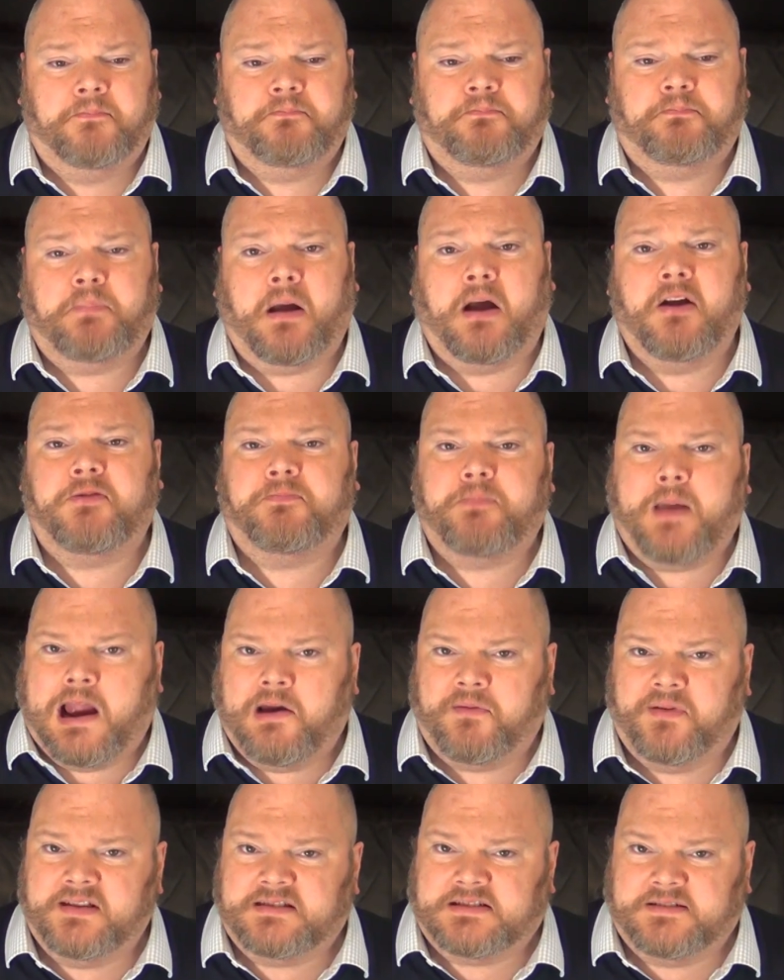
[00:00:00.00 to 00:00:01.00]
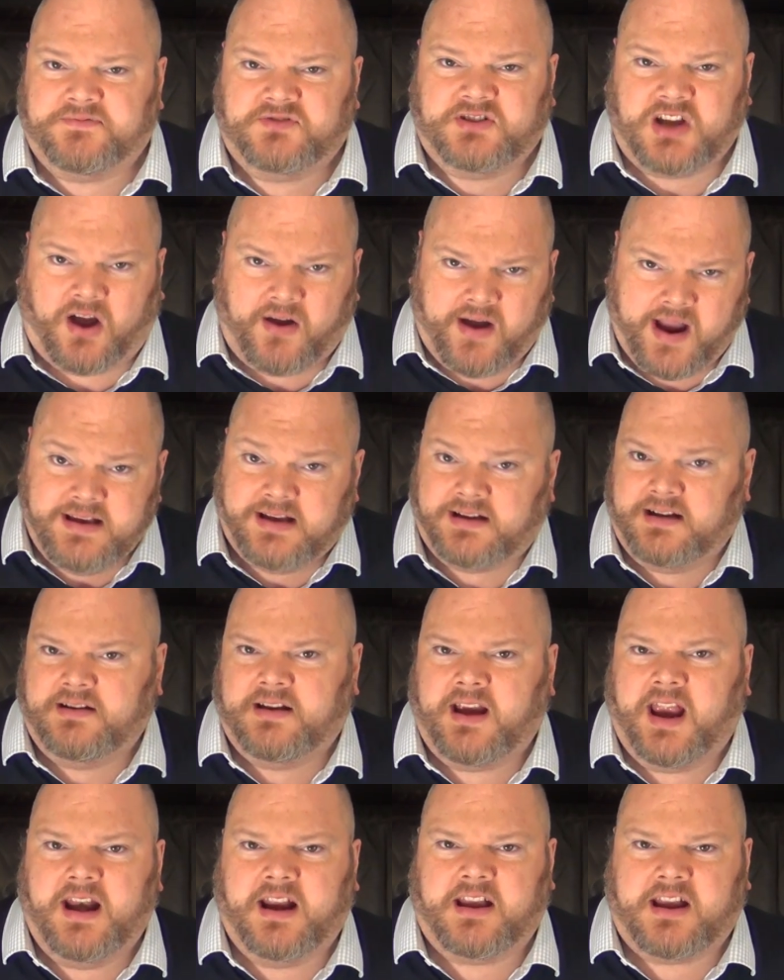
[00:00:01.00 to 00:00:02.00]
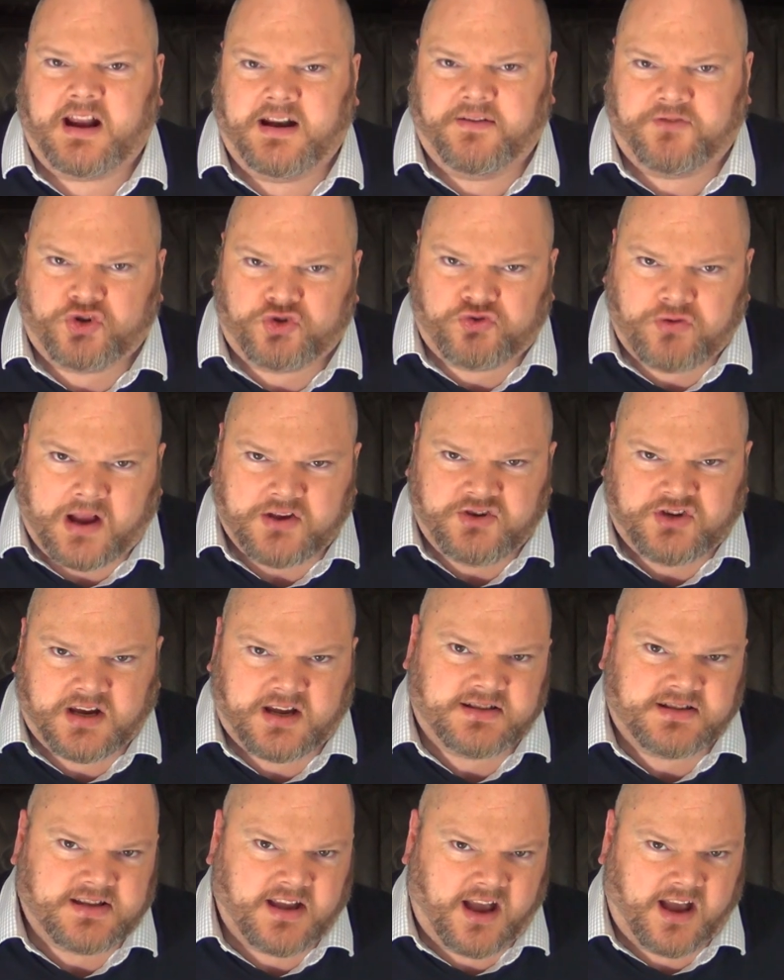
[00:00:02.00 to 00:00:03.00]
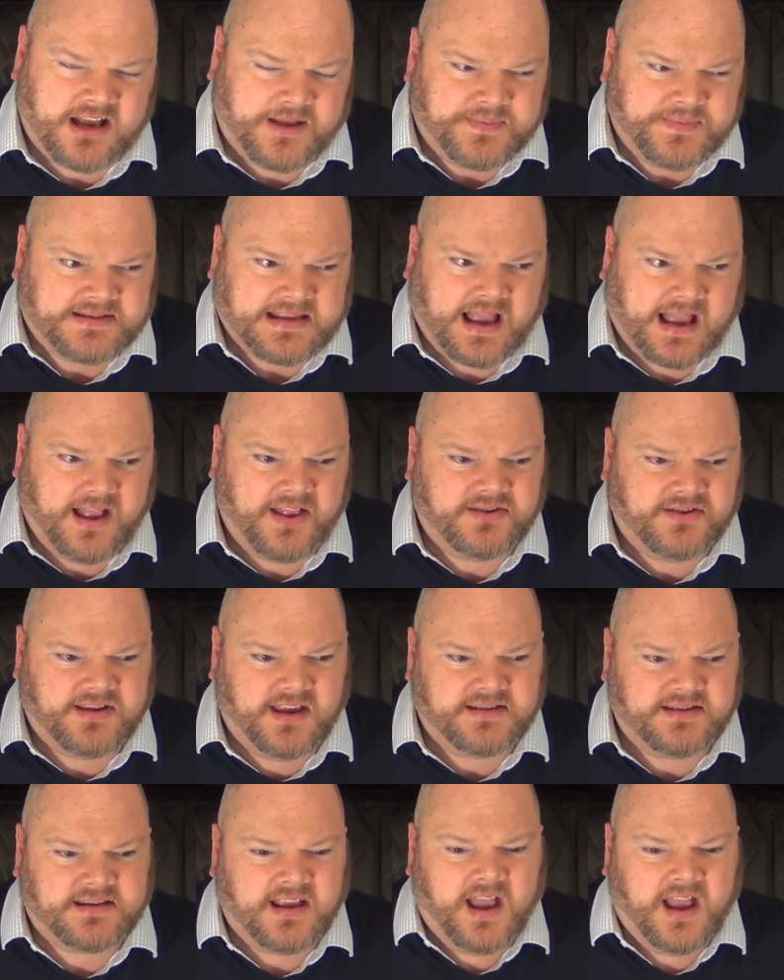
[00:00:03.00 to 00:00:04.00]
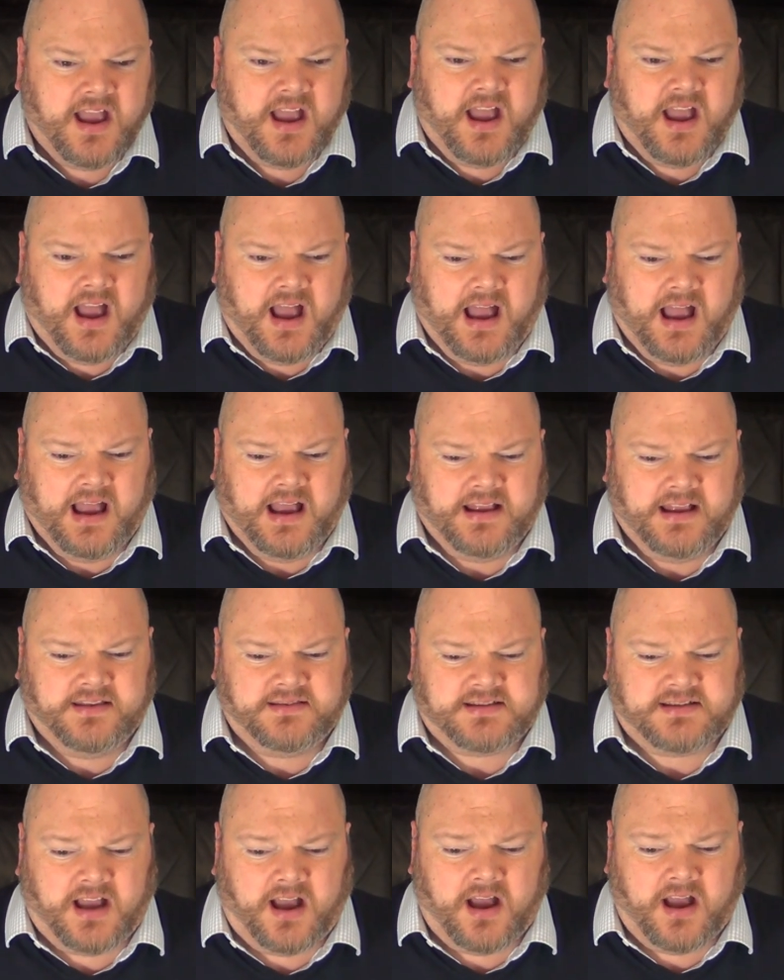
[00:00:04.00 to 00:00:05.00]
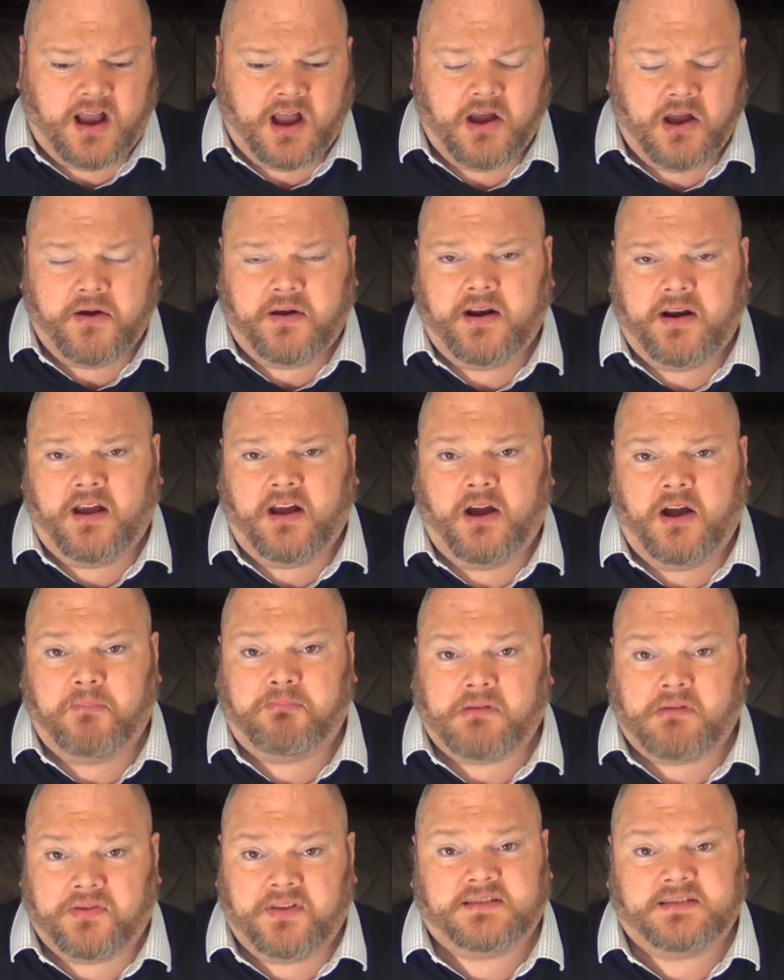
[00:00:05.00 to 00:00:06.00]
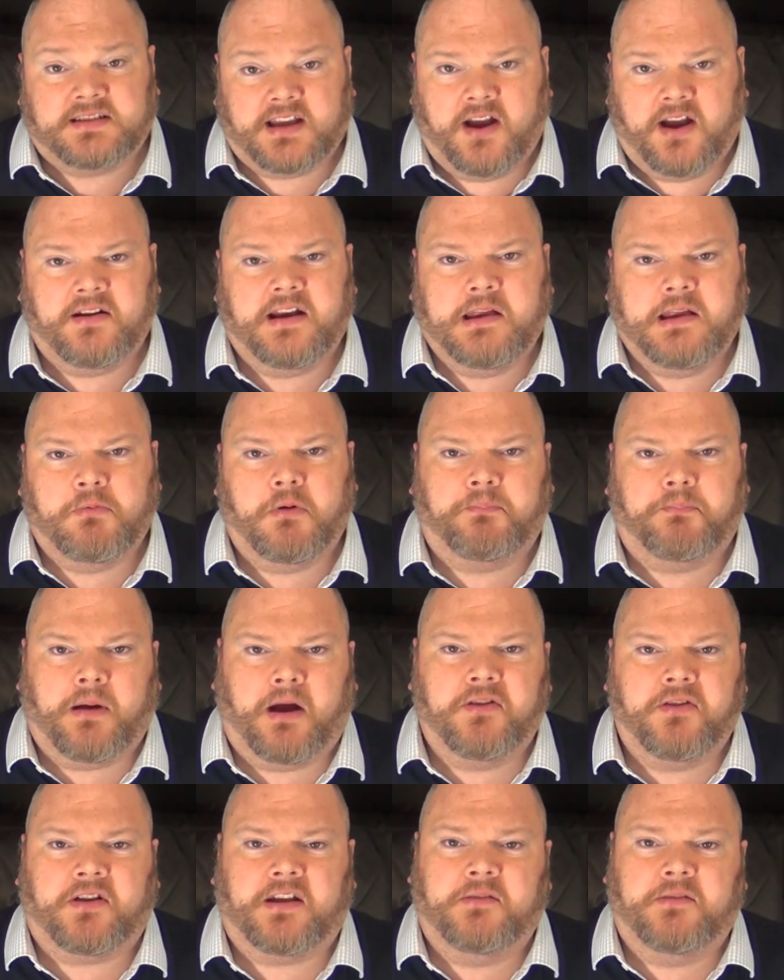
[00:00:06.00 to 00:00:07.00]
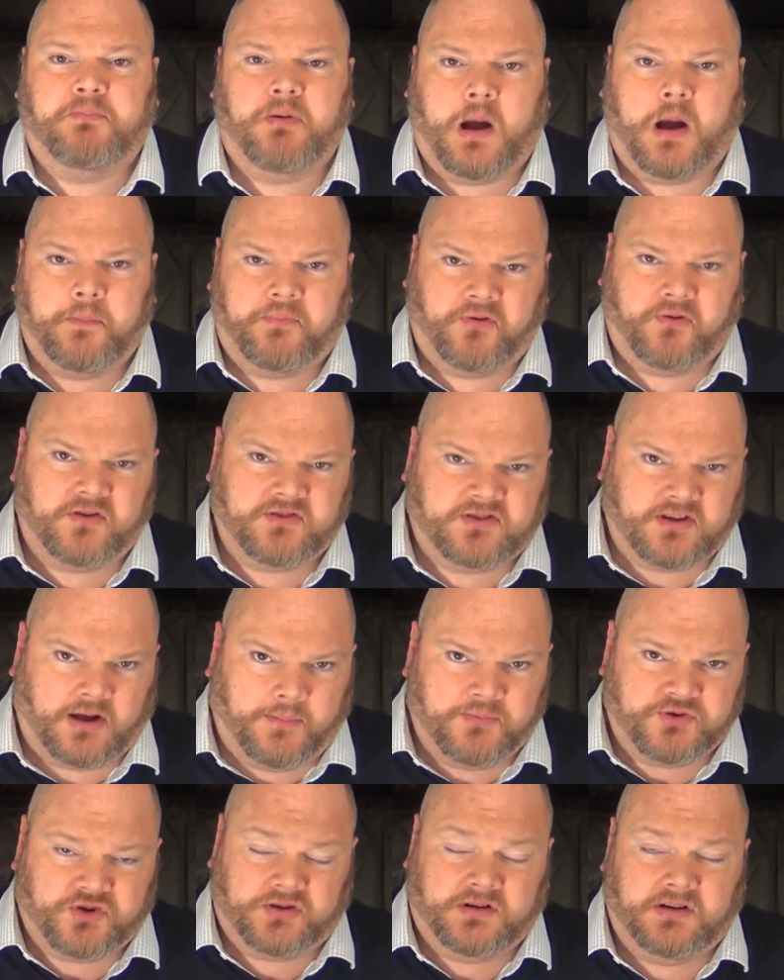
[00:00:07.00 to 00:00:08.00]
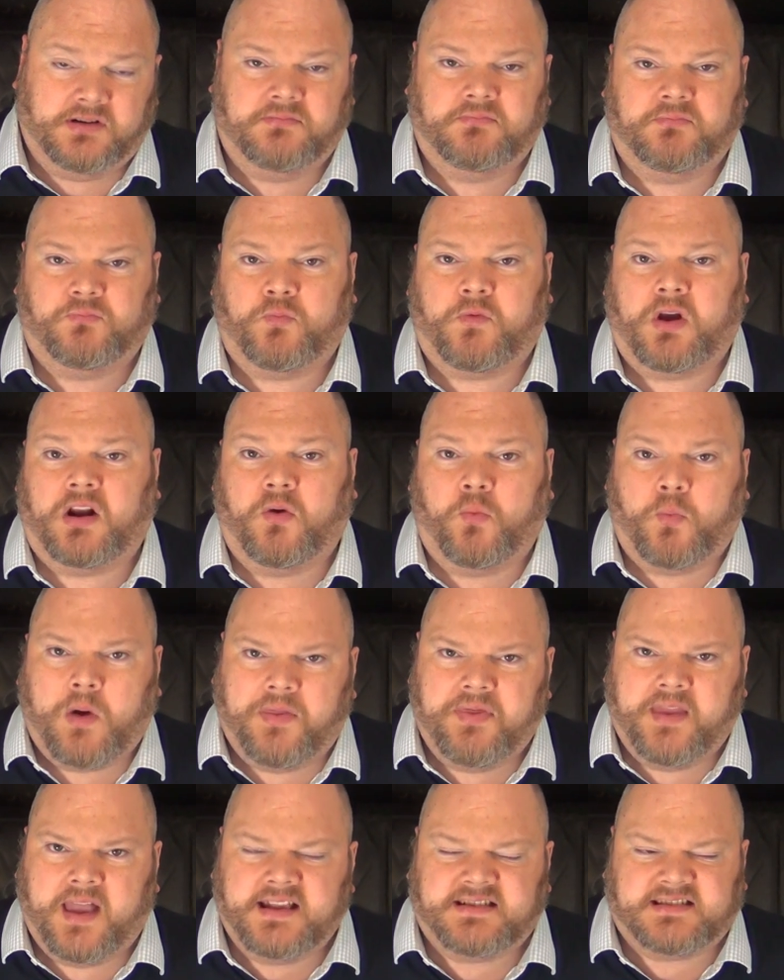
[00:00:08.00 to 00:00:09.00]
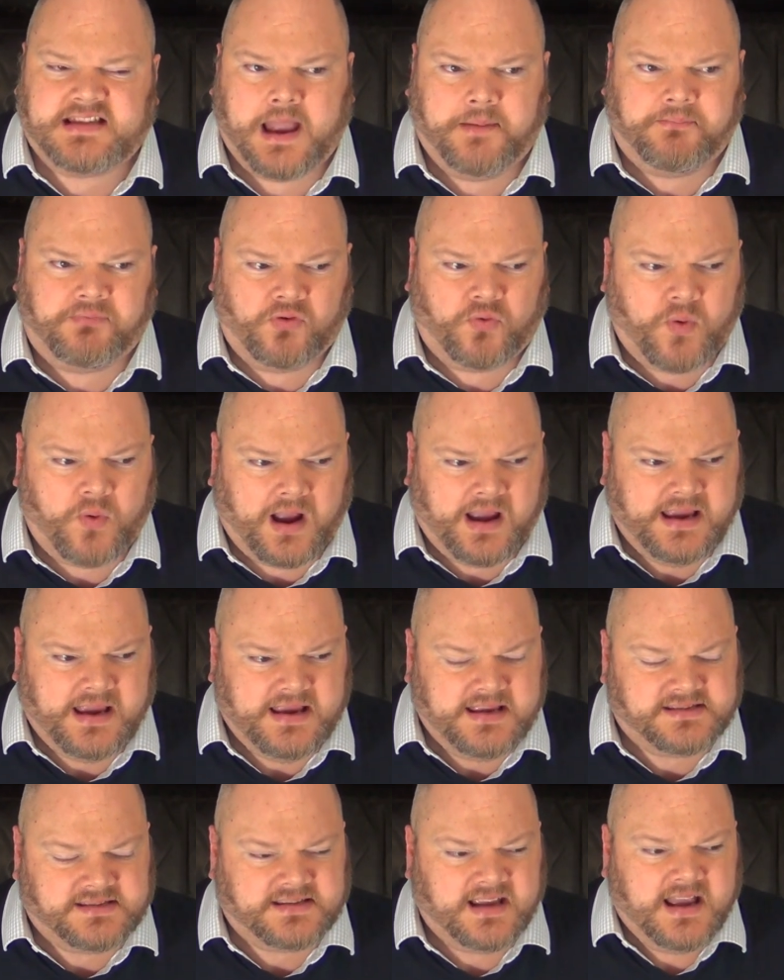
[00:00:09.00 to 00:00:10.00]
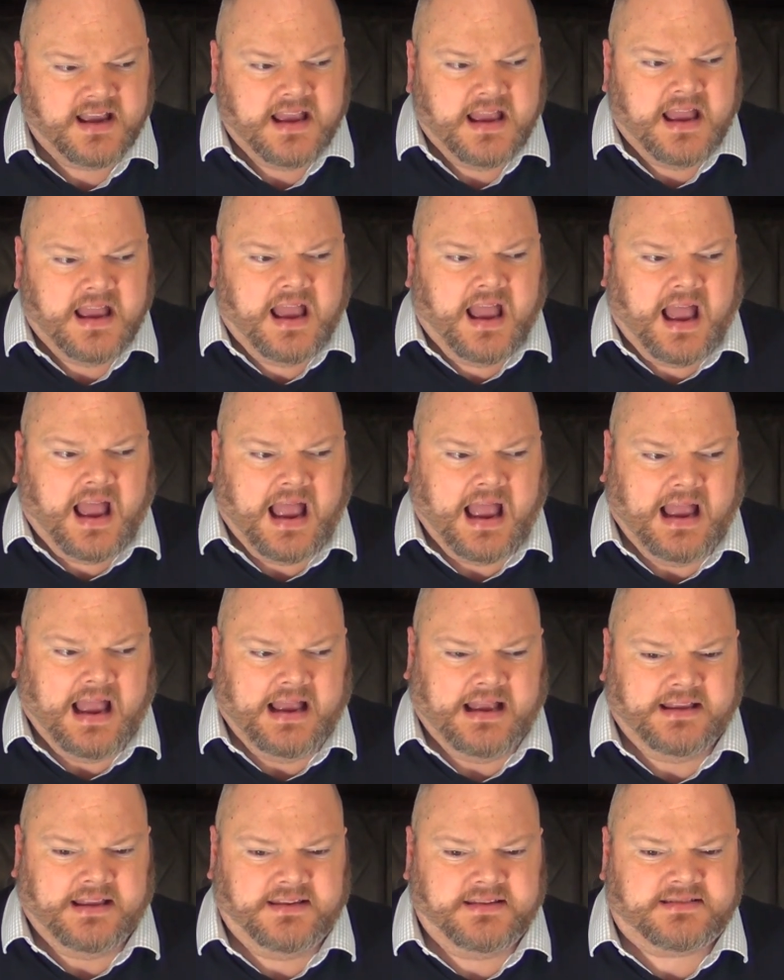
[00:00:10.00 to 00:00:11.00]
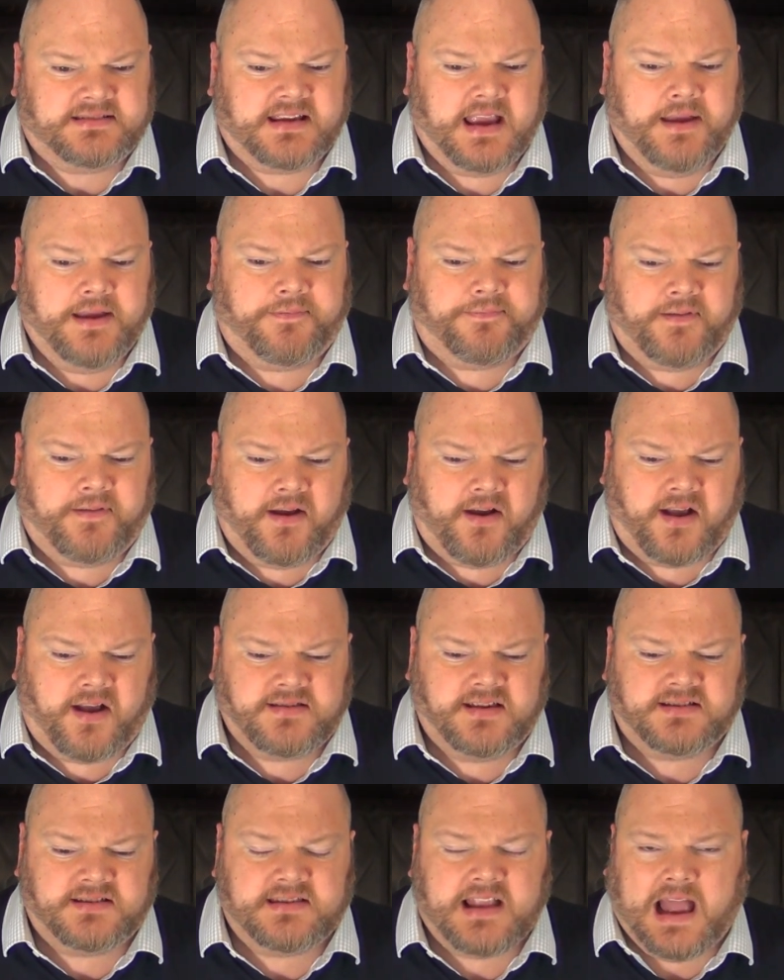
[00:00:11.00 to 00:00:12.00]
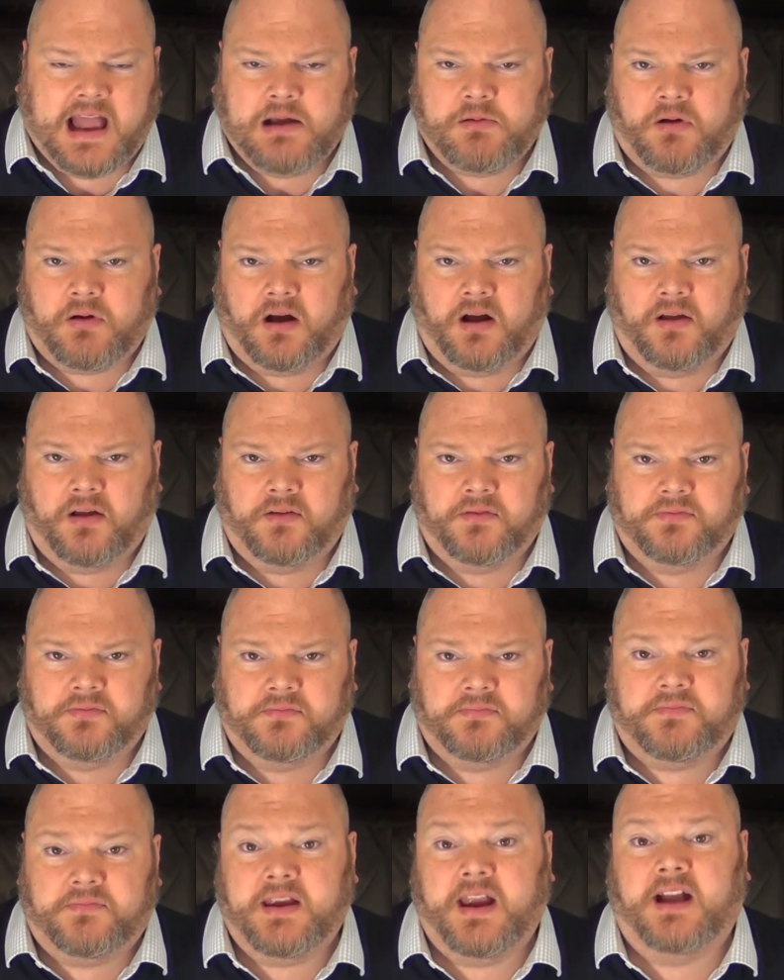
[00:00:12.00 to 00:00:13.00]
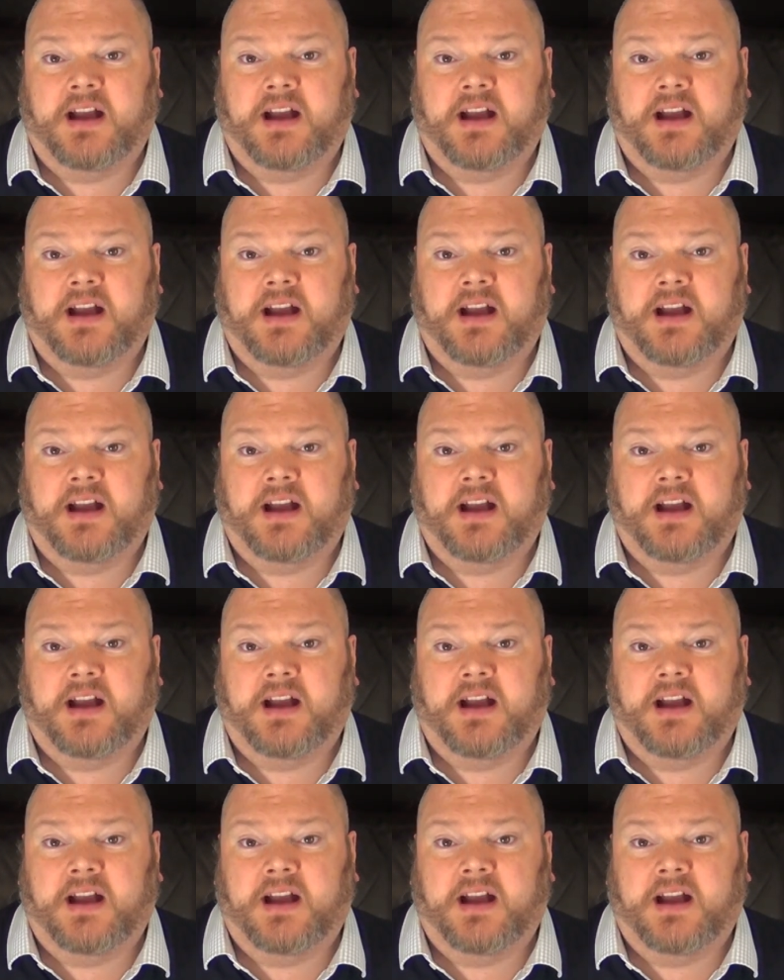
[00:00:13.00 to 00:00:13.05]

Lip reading: both parents have died in a kind of tragic circumstances, and her and her brother Tony were both kind of put up for adoption and kind of went their separate ways. And it focuses now on the